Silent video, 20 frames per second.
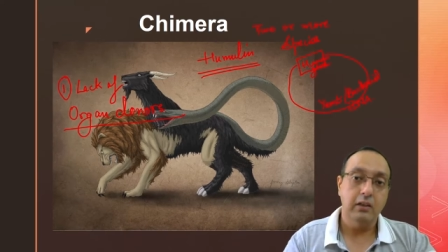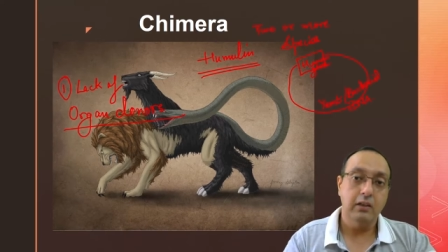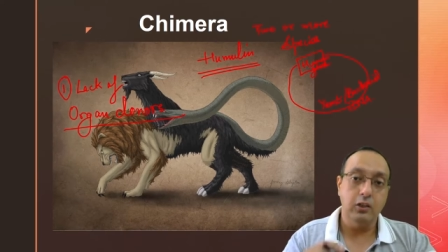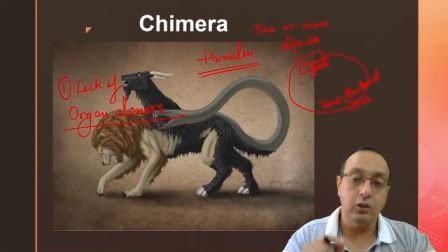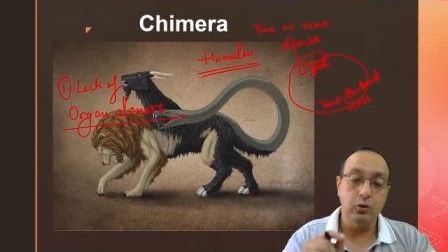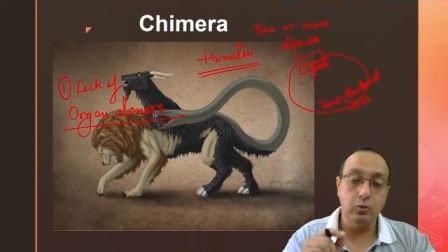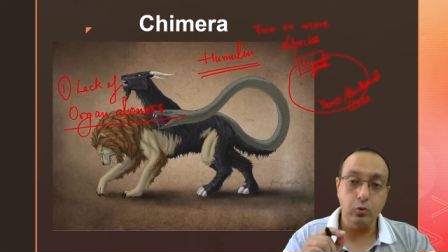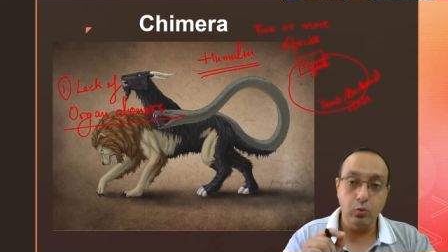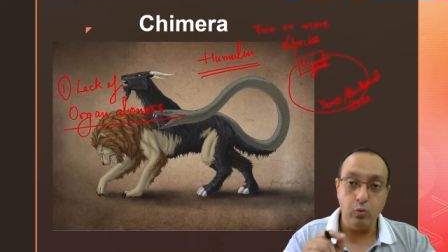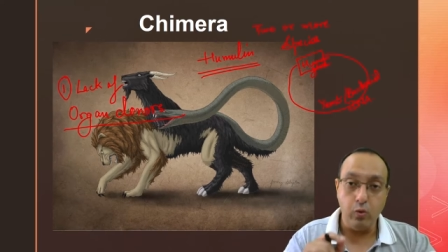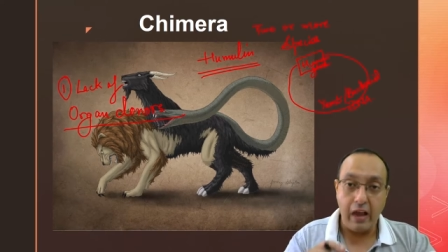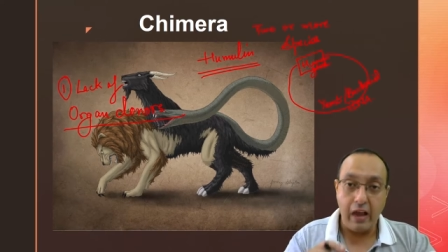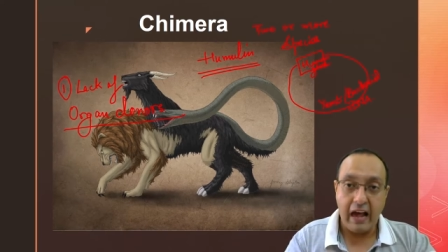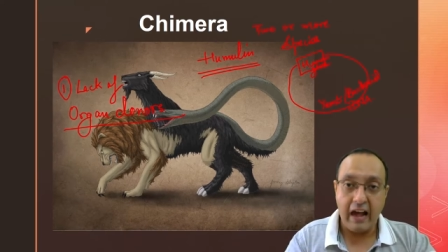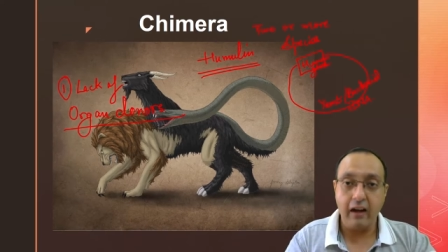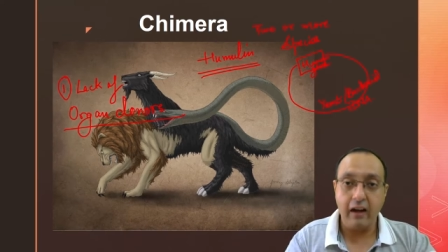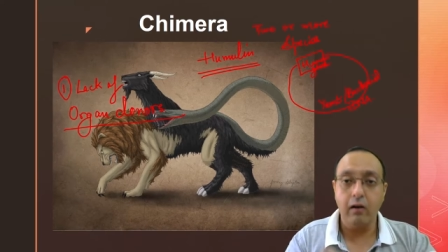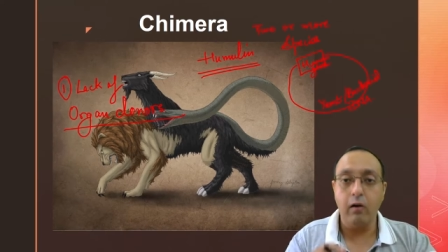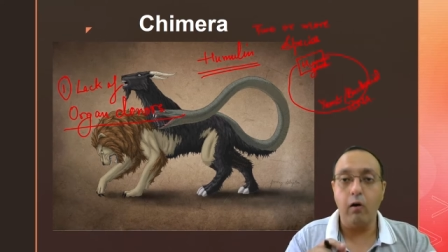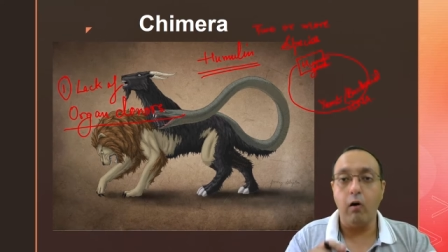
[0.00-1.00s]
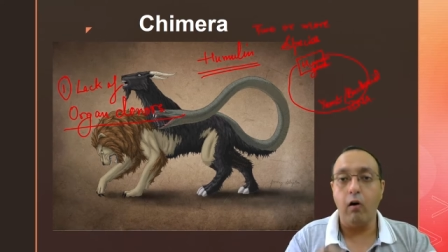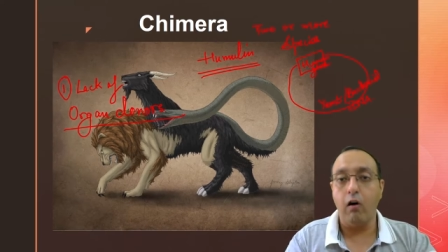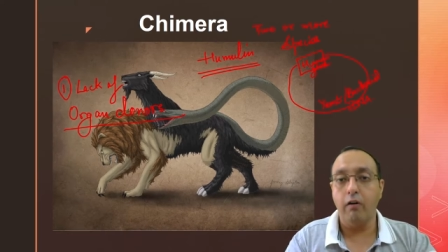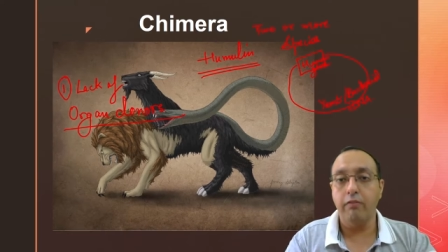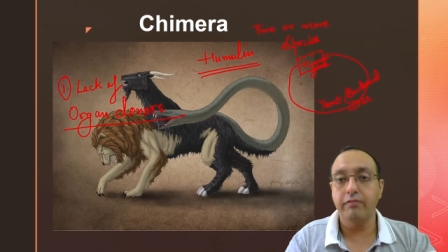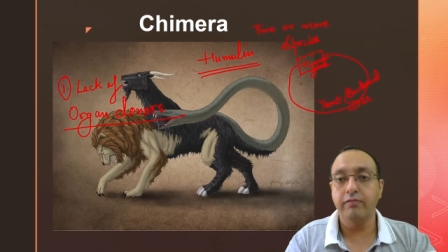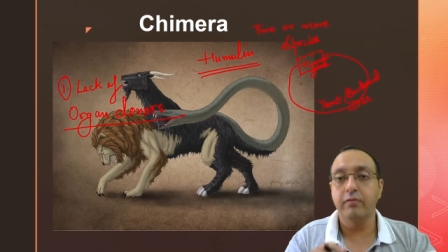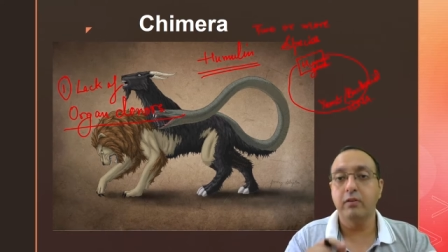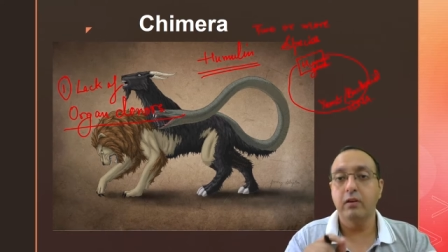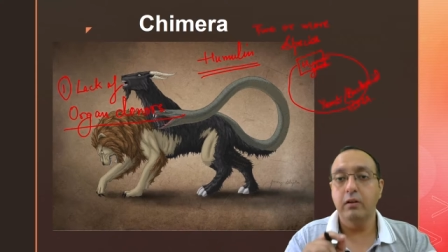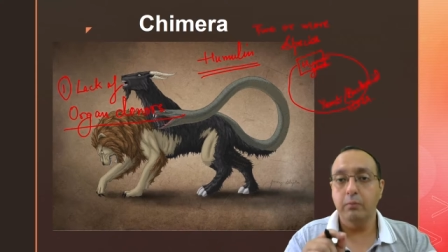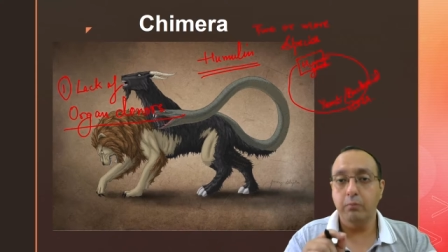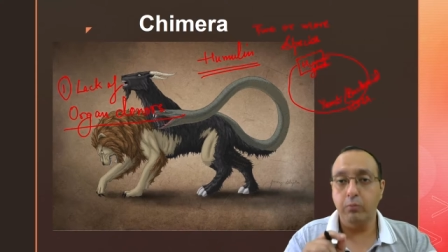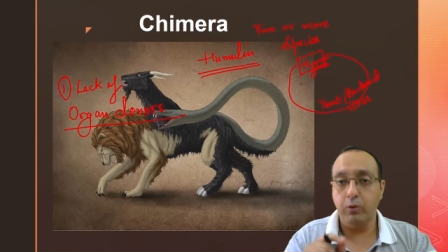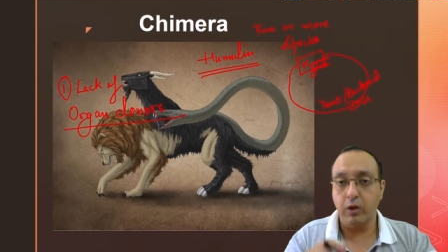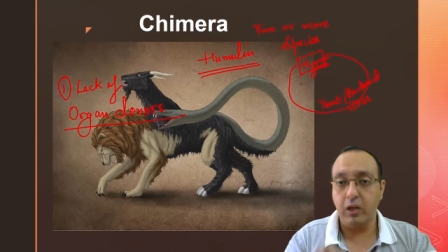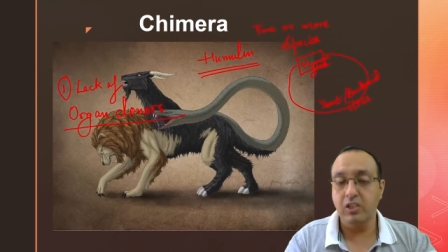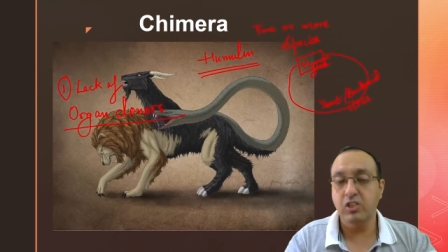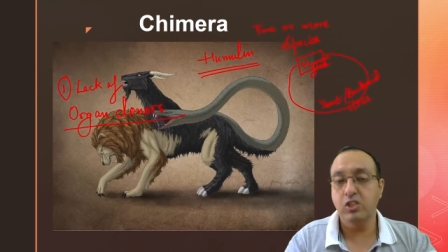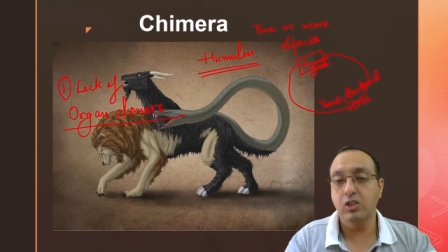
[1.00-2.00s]
due to lack of
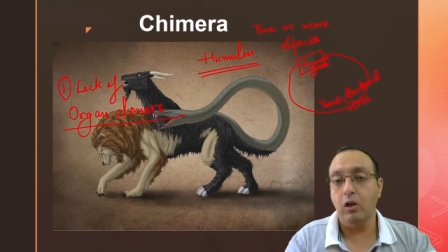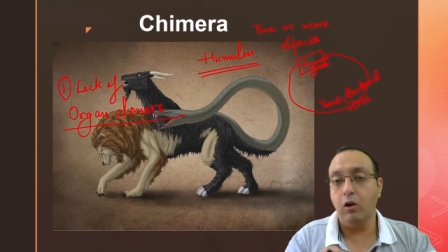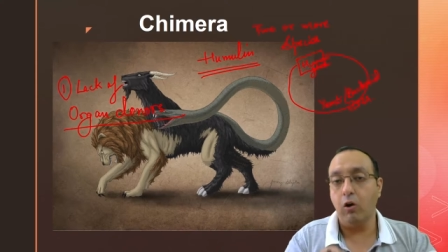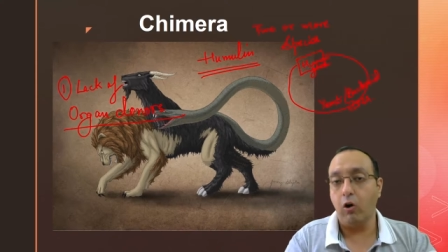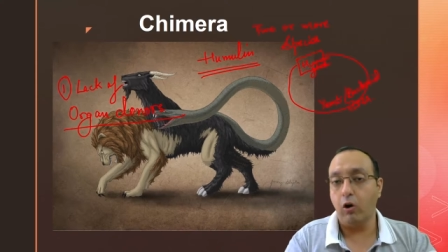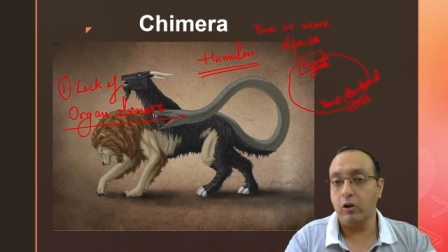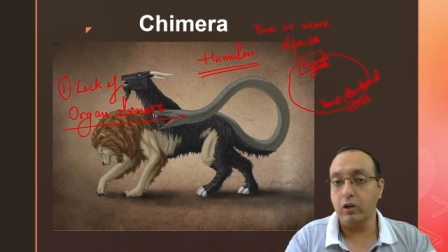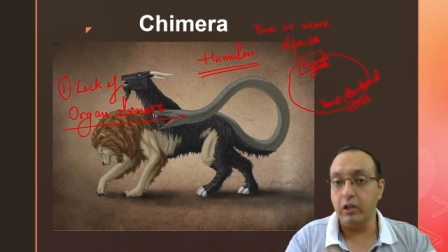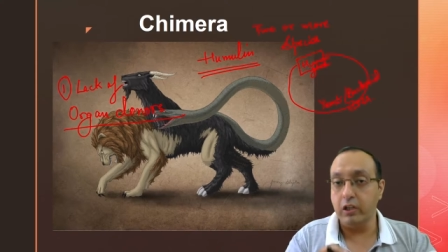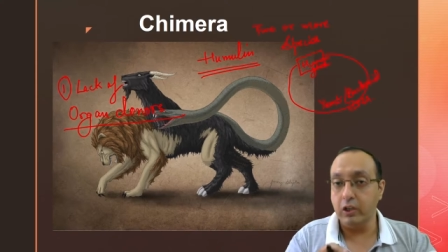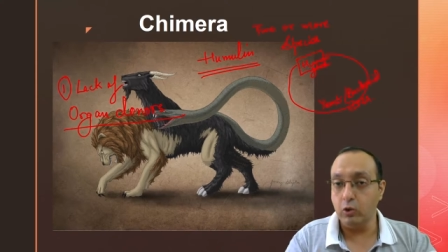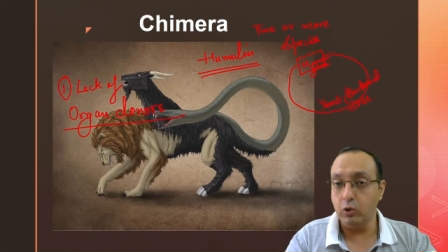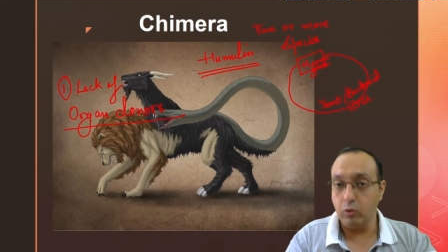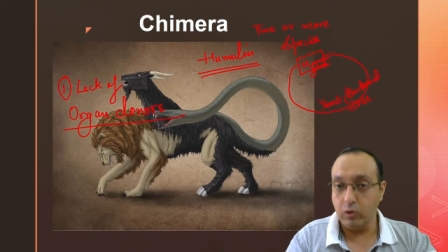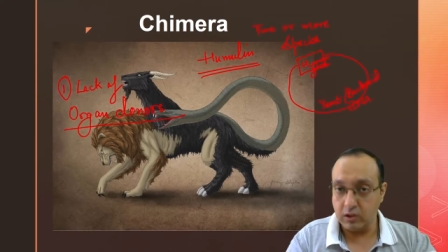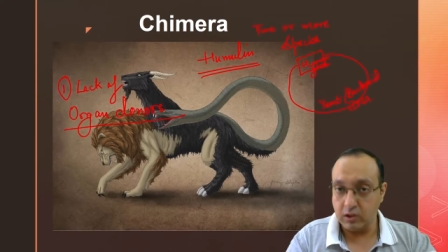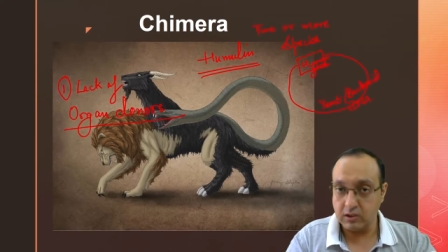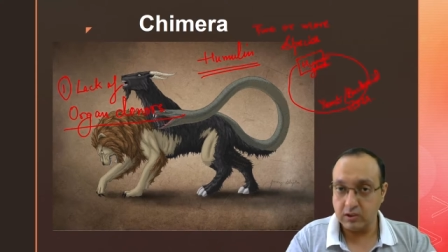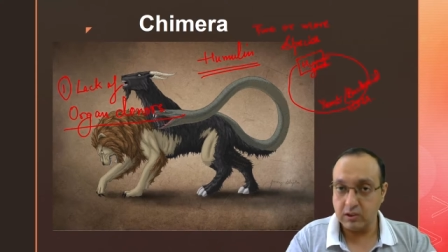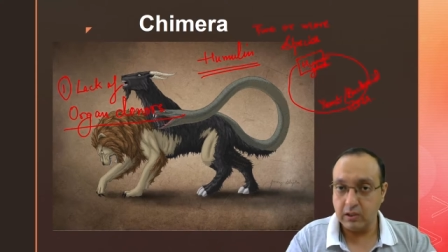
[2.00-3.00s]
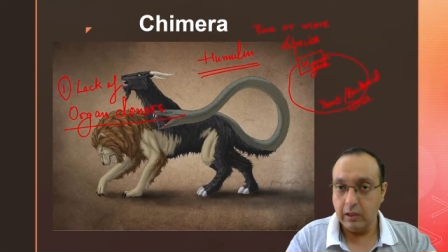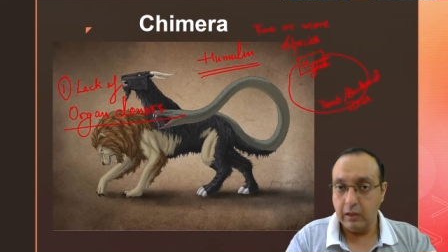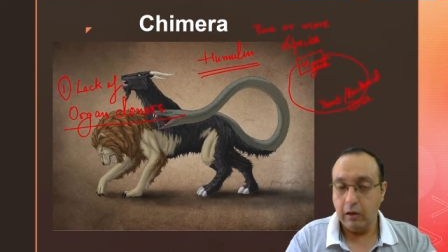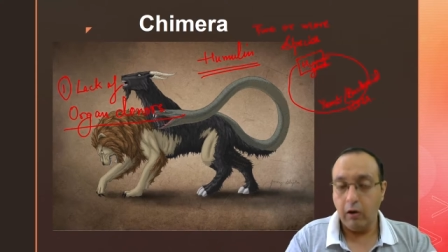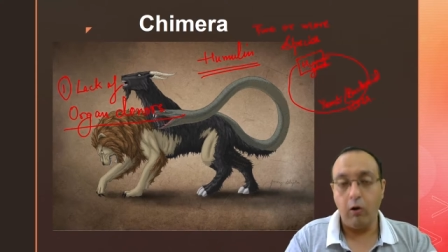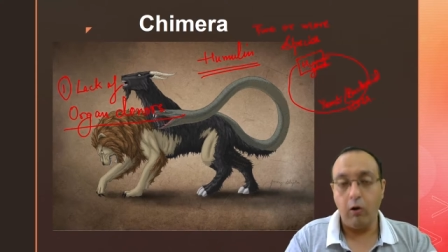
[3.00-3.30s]
potential organ donors.